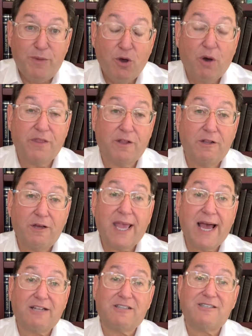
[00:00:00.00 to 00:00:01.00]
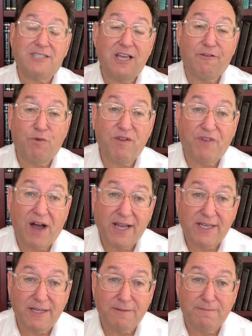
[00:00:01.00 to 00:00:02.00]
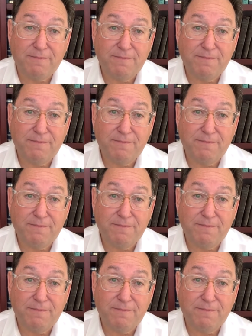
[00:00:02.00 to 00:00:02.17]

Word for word: be on the lookout to see if we find him.